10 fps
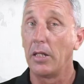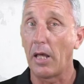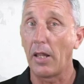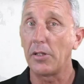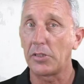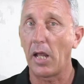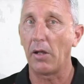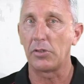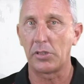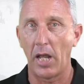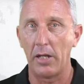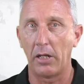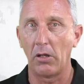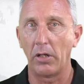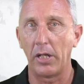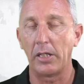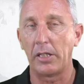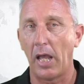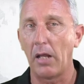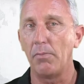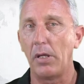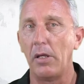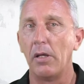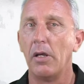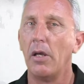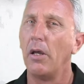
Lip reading: Now, that sounds technical and it can be